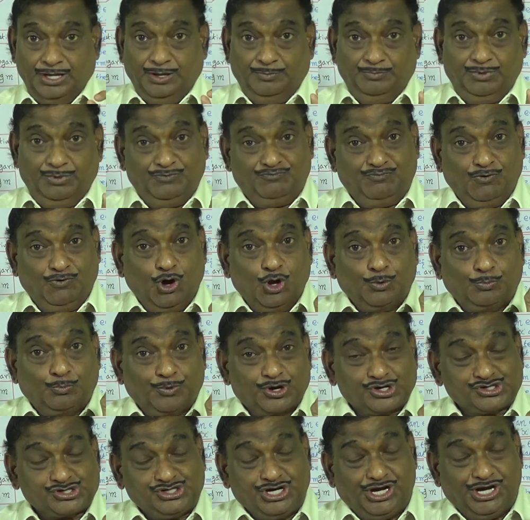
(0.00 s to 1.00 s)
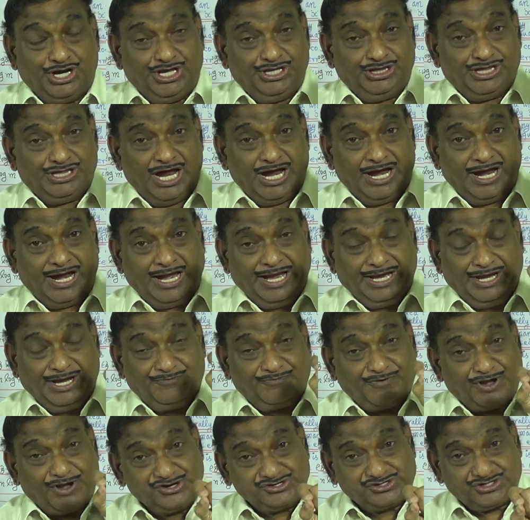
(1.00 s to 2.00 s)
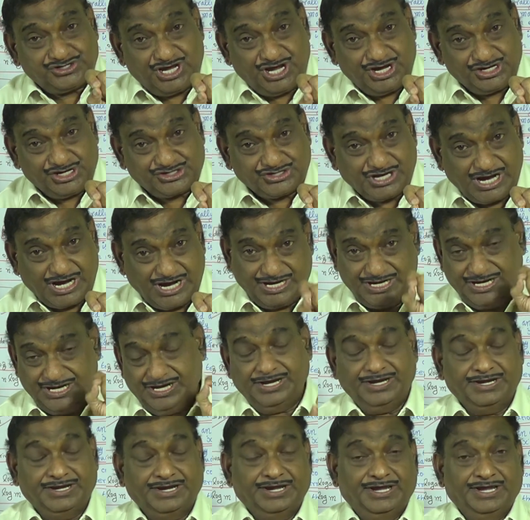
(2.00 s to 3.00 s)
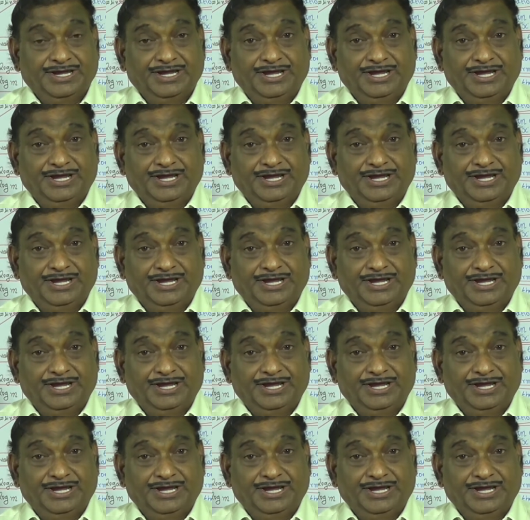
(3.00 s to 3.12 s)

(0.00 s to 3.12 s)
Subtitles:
Before proceeding the differentiation,